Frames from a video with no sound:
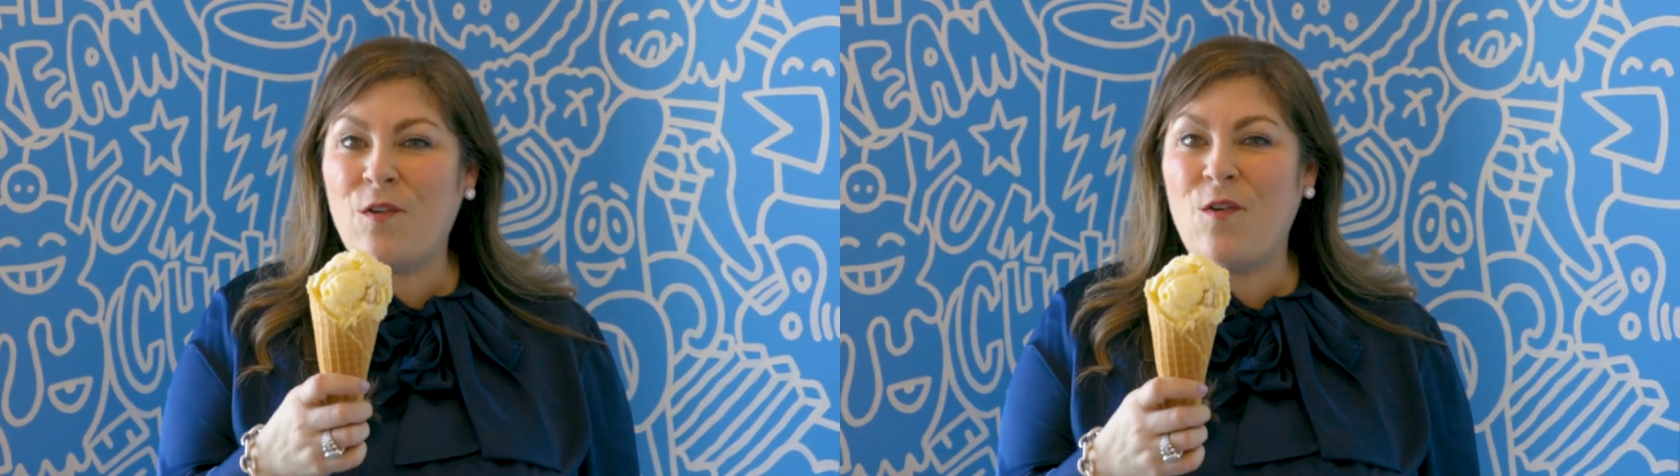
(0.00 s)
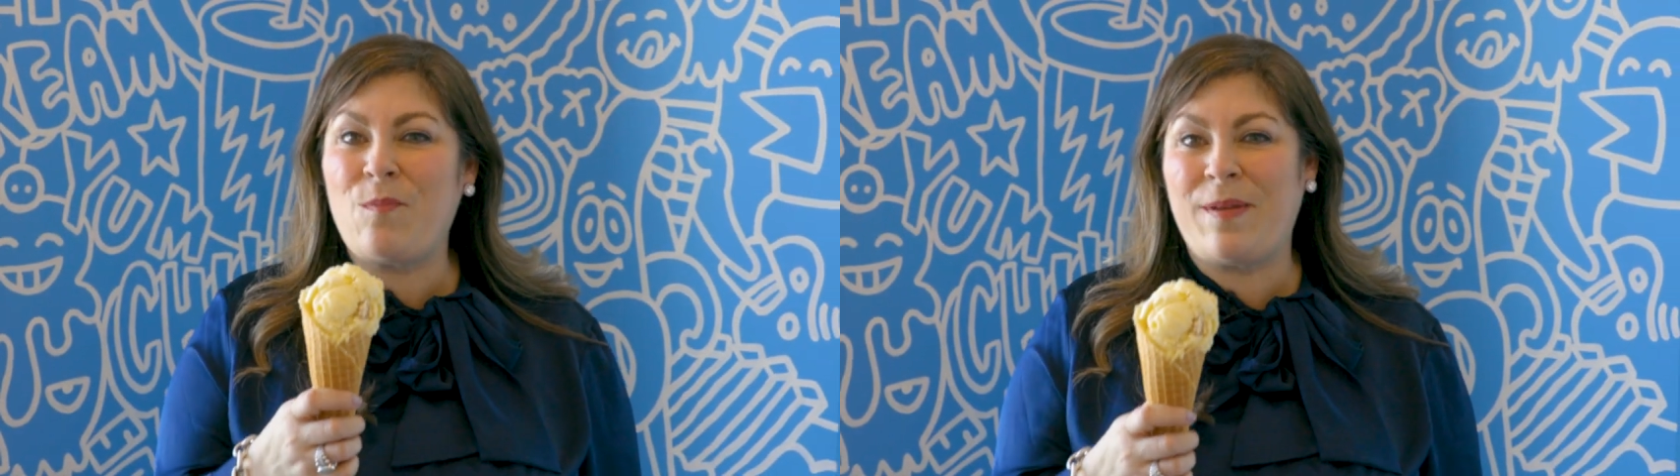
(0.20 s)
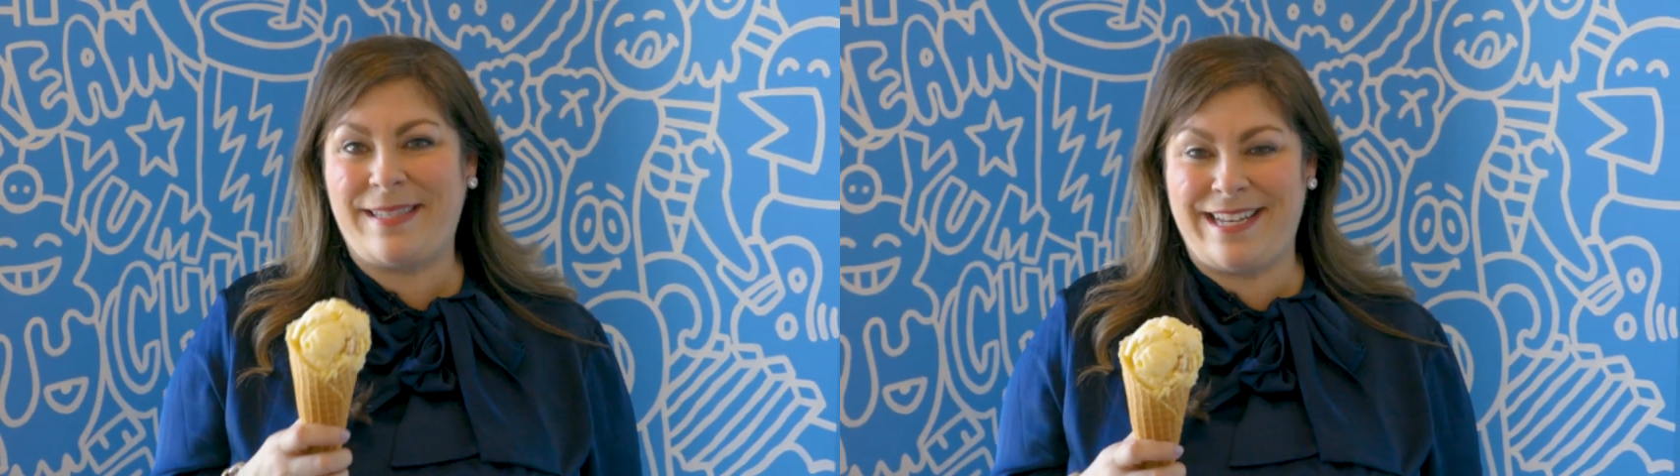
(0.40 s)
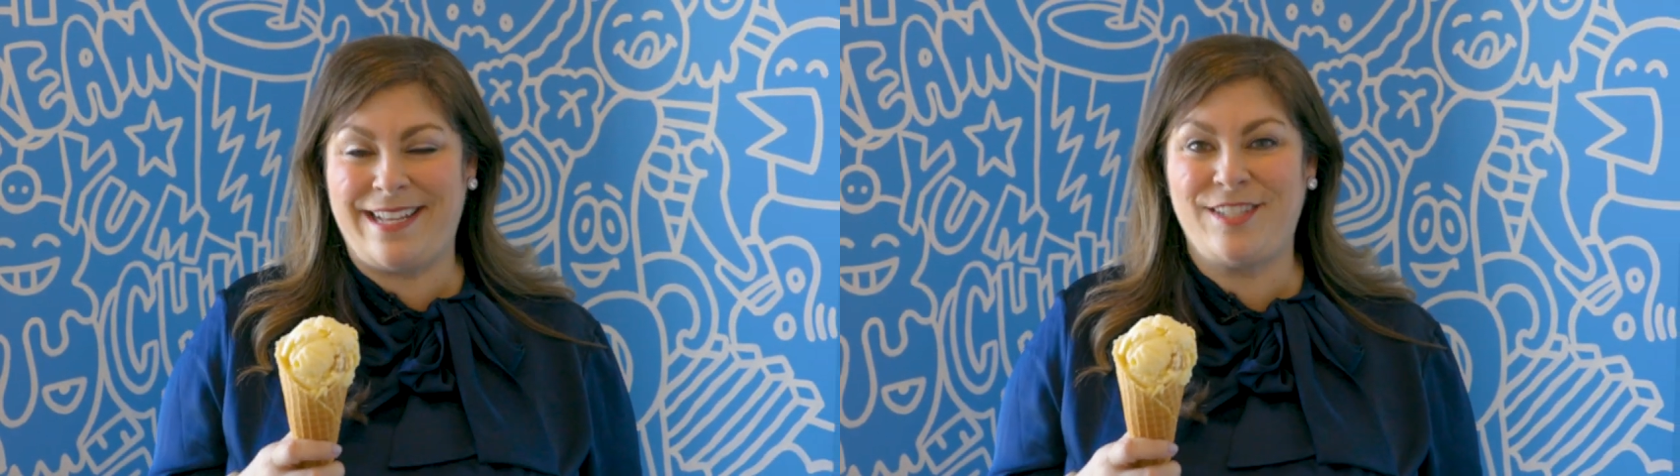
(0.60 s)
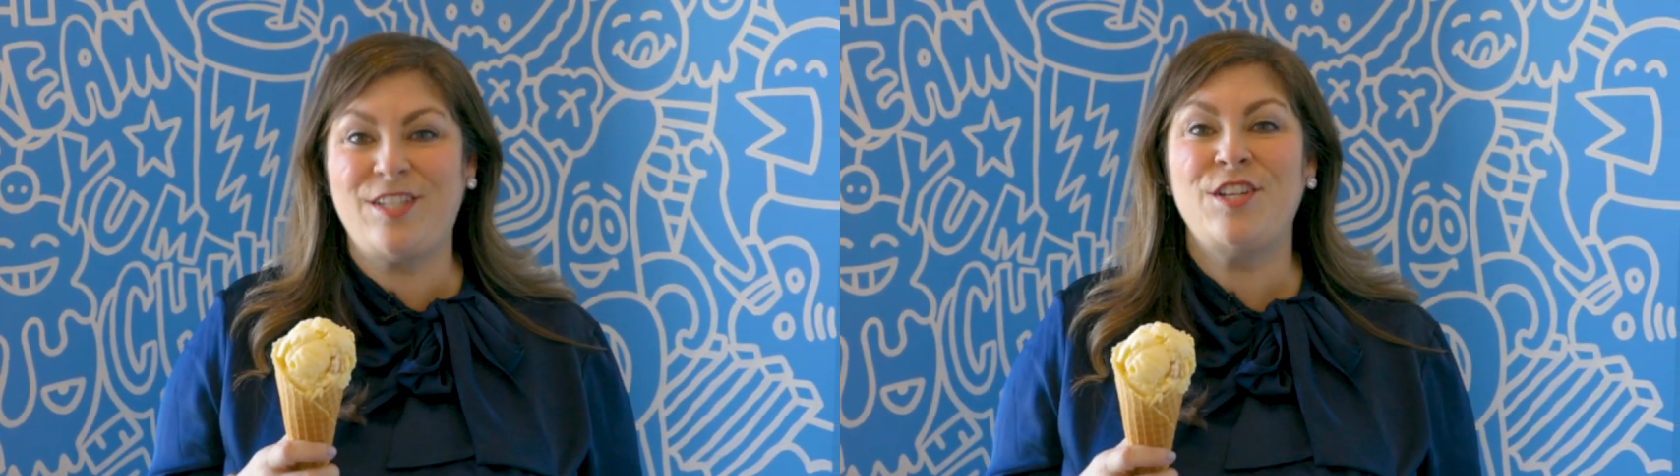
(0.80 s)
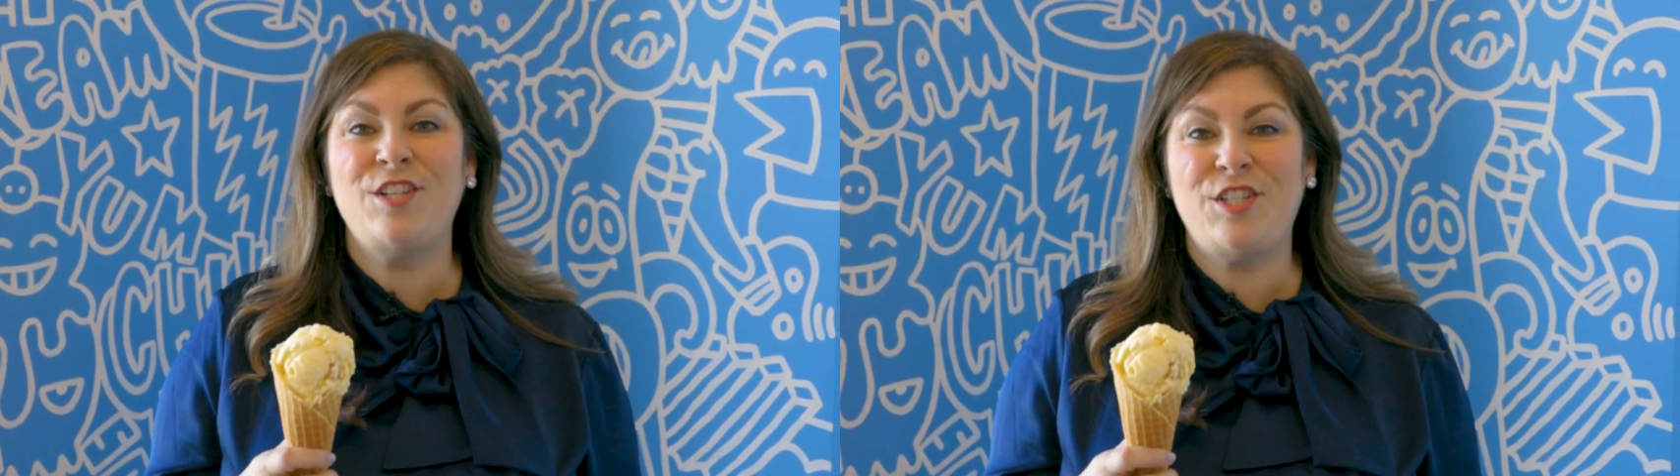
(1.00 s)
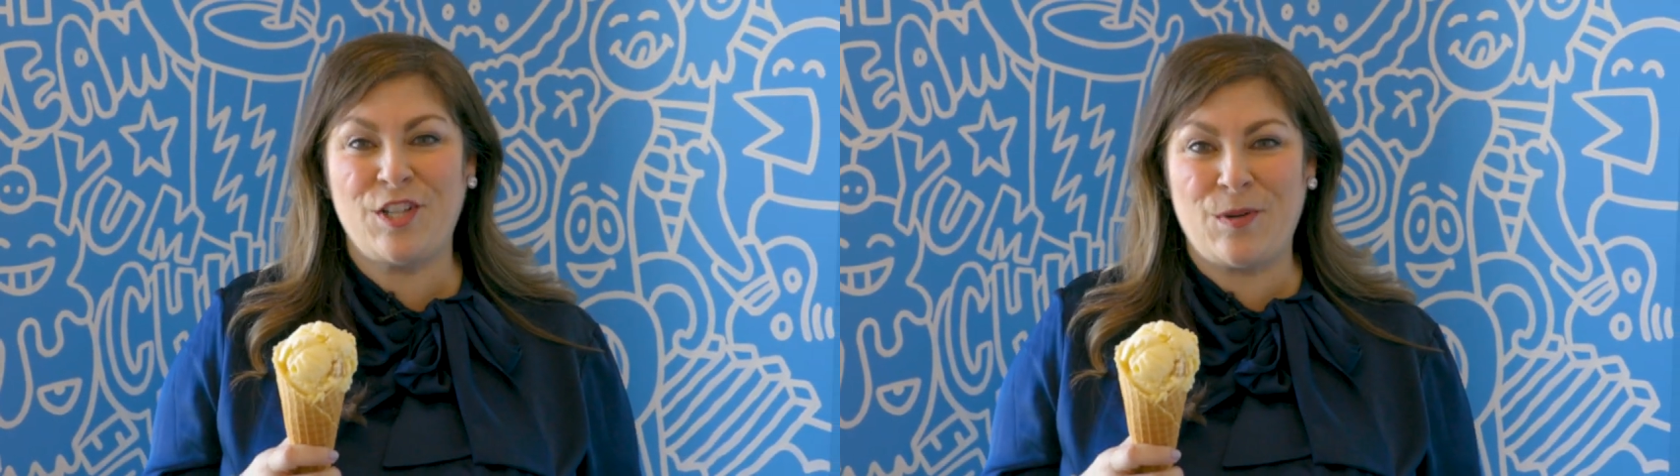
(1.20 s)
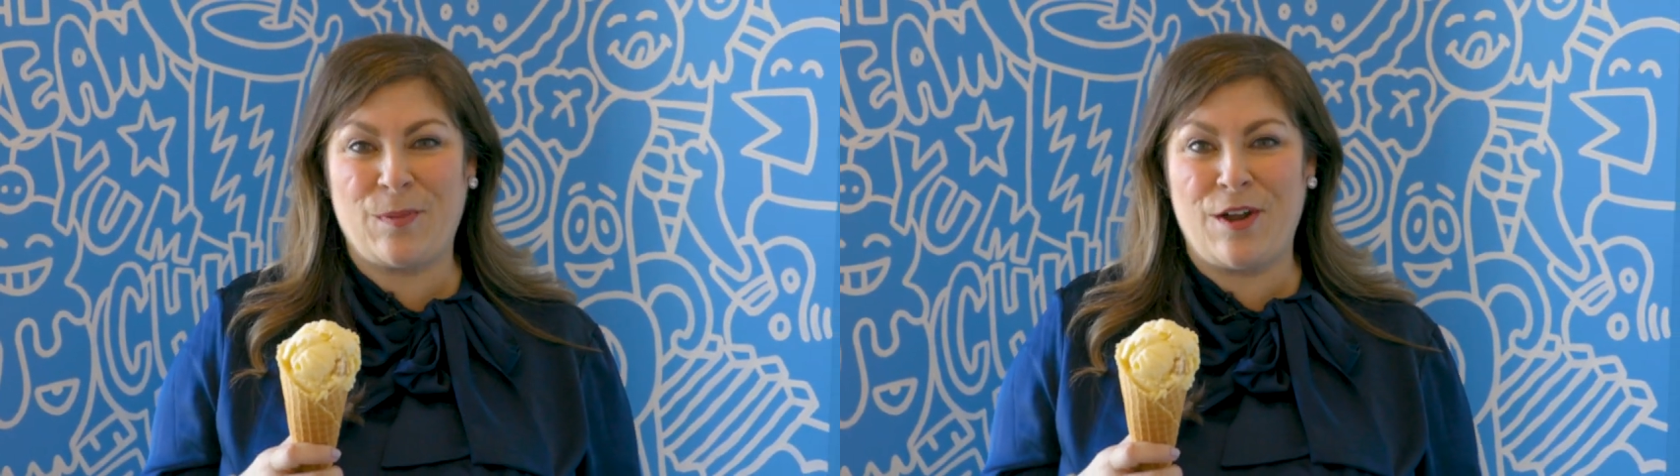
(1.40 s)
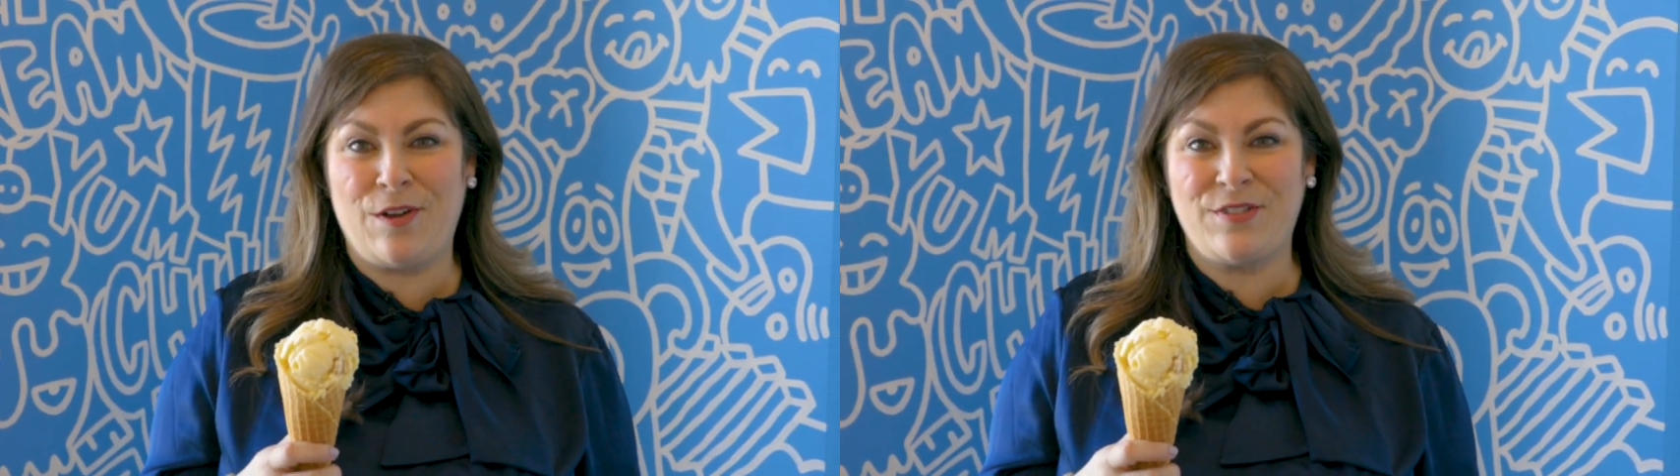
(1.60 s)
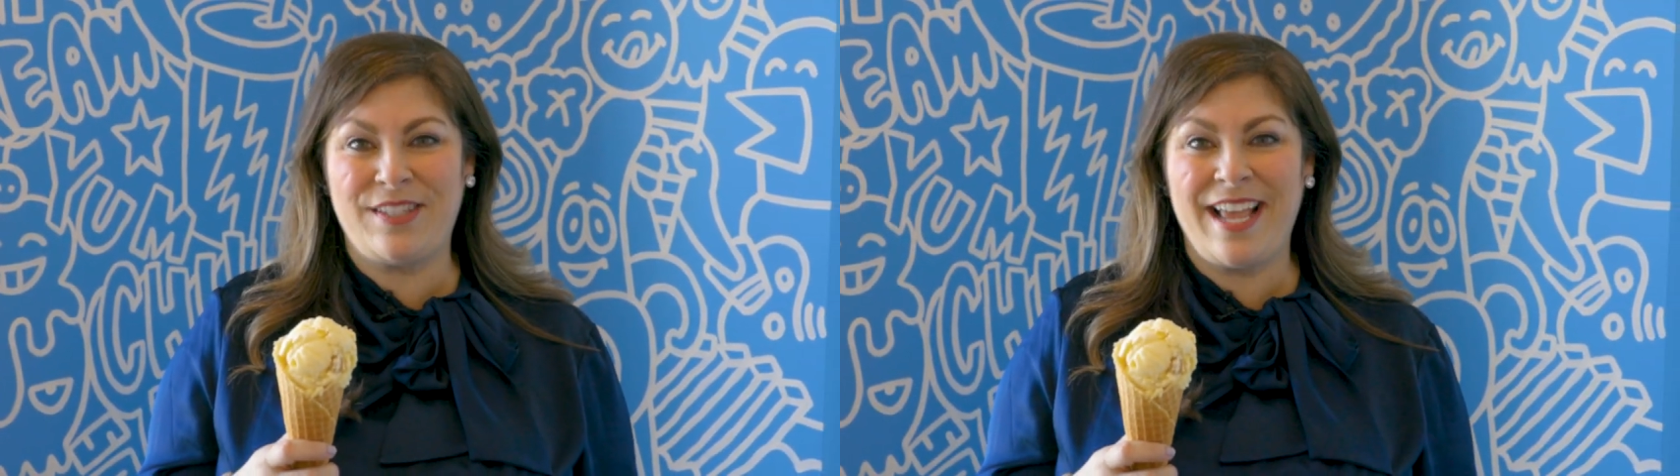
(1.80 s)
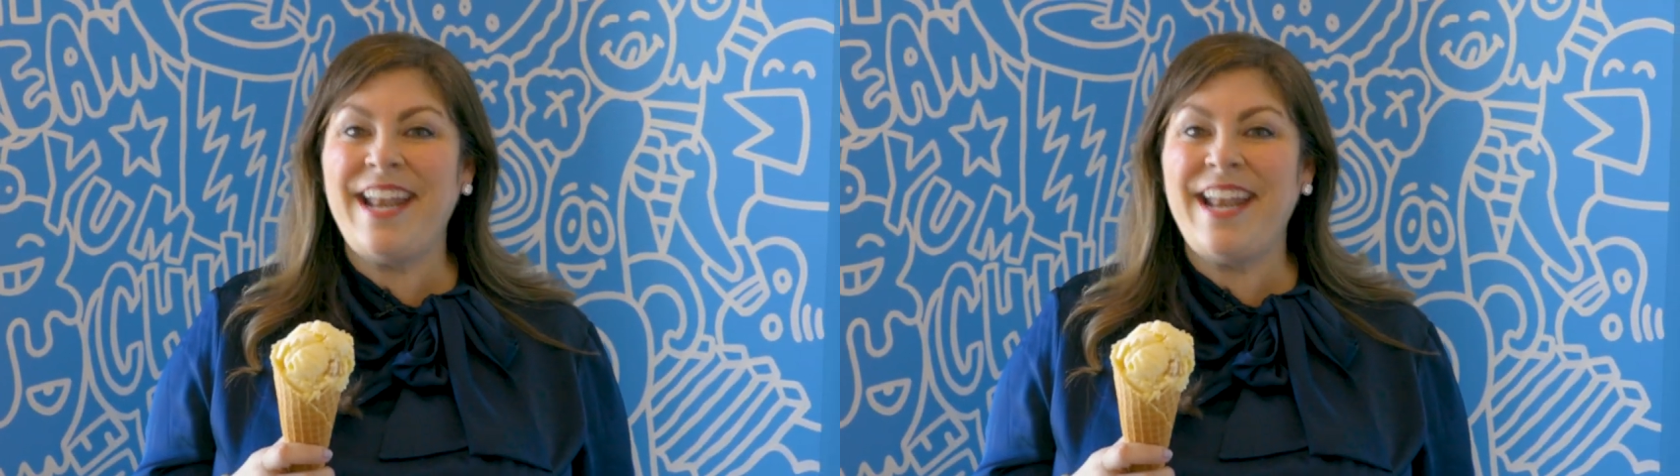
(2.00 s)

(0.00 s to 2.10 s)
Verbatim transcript: local business, Chill Bros.